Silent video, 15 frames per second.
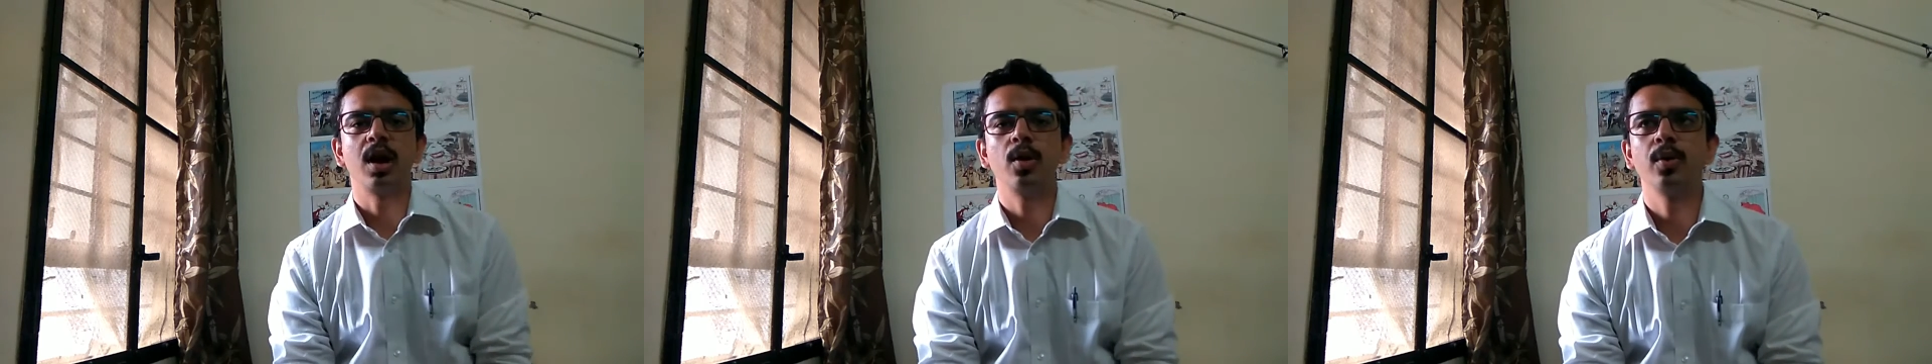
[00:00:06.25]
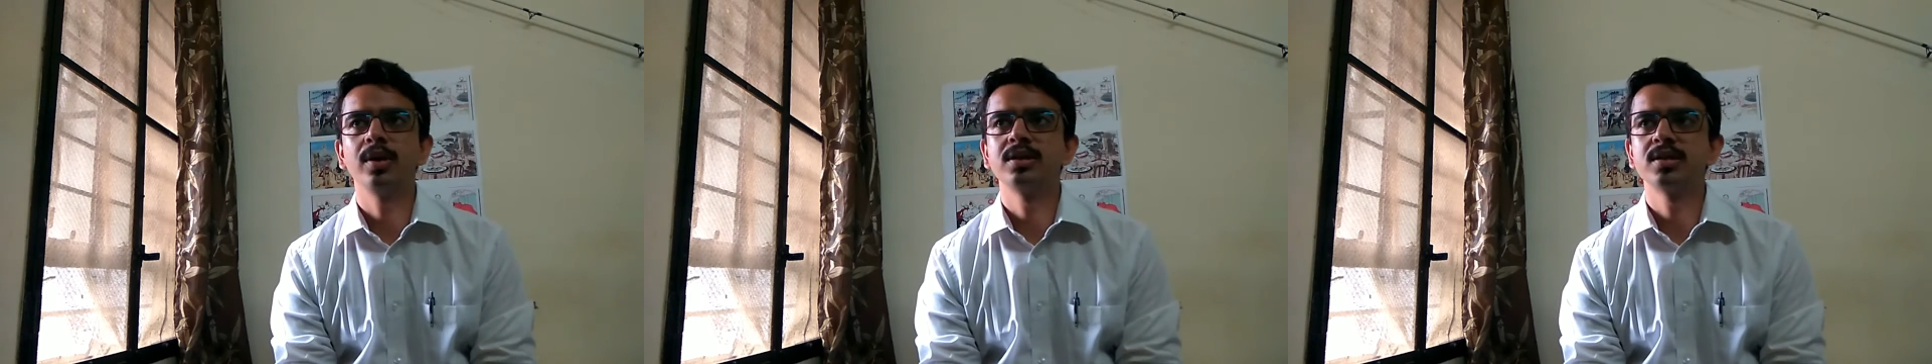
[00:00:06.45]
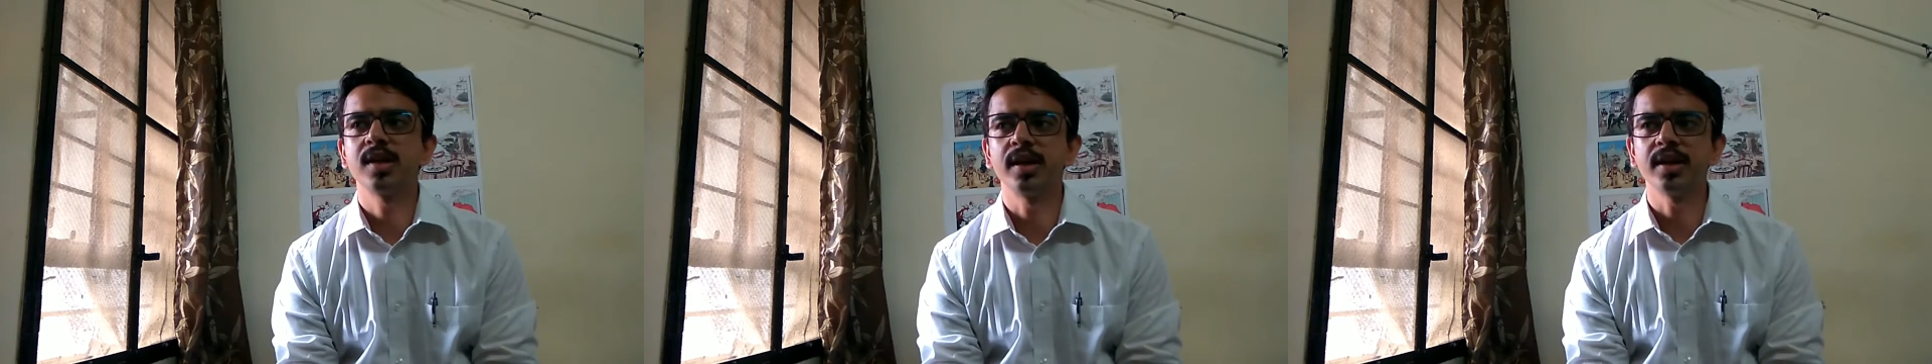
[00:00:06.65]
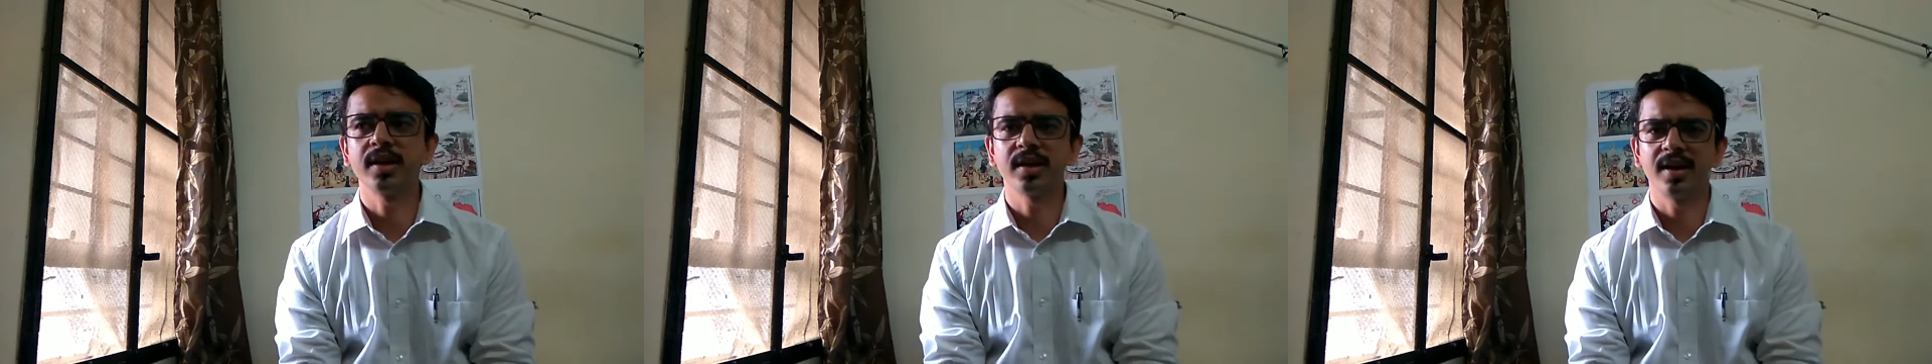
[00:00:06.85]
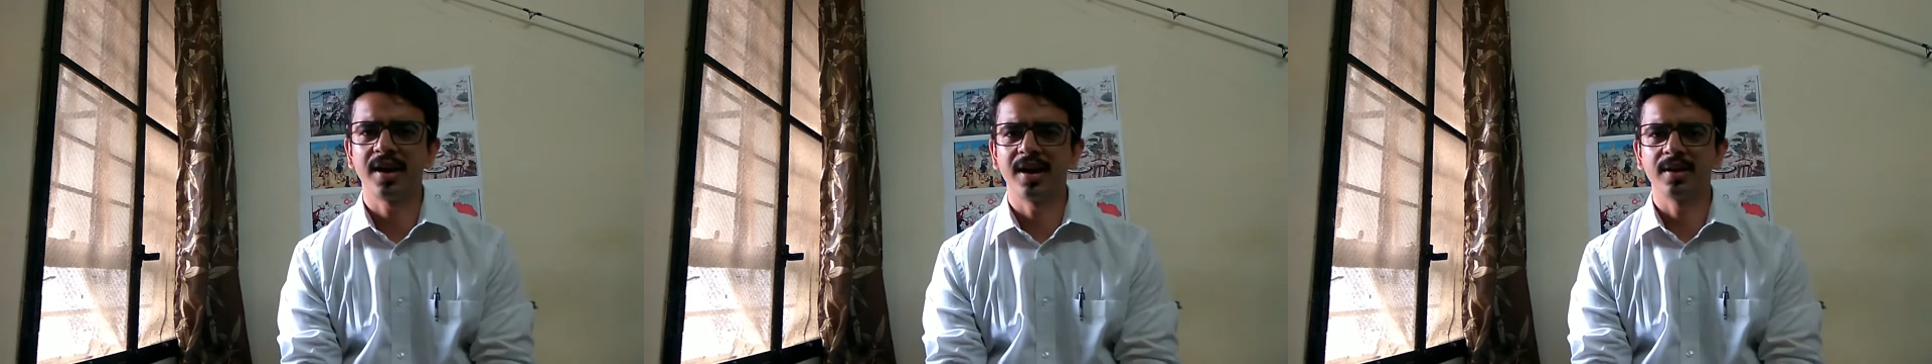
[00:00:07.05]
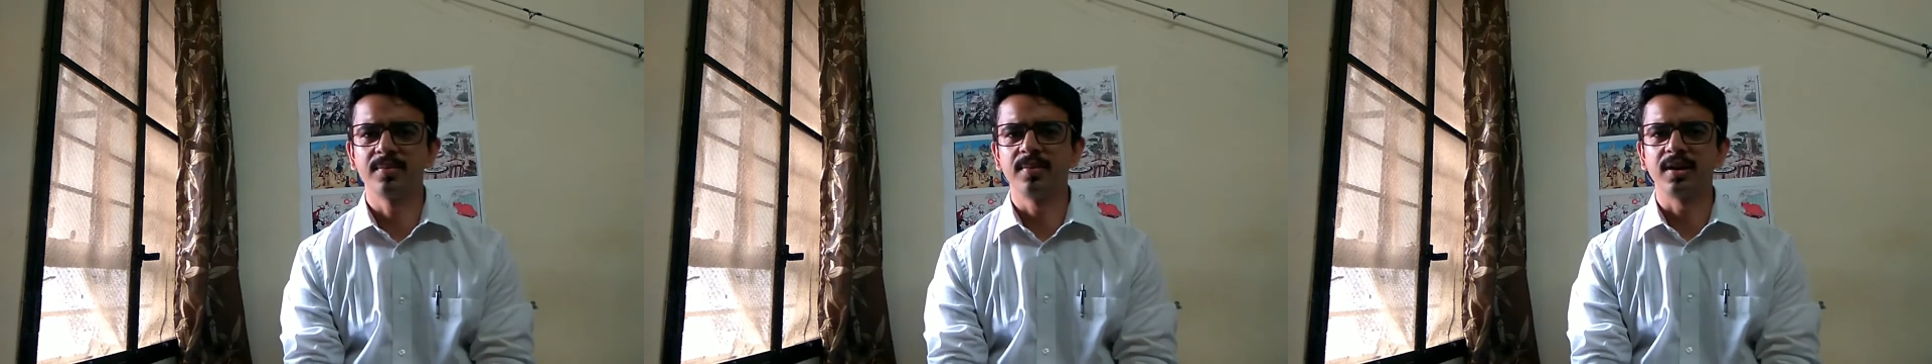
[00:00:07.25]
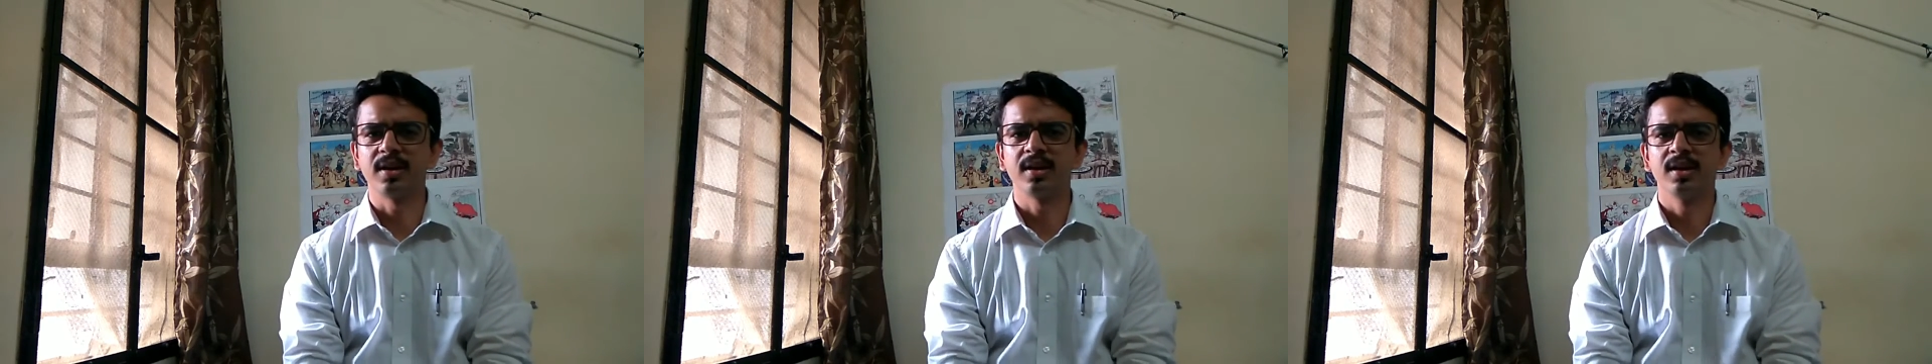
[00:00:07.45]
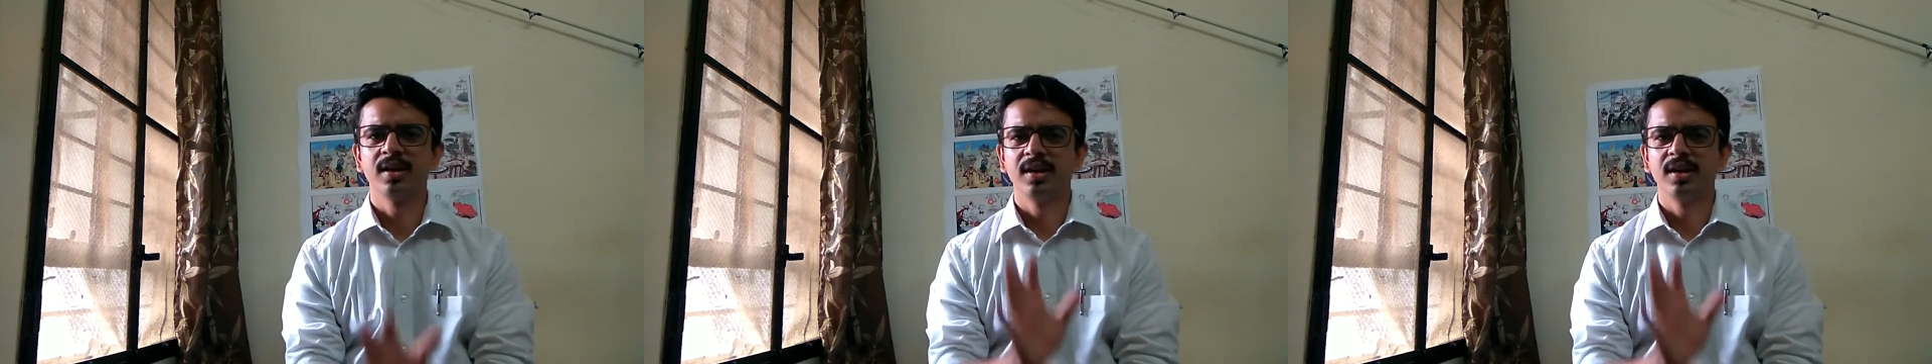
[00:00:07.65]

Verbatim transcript: how I studied anatomy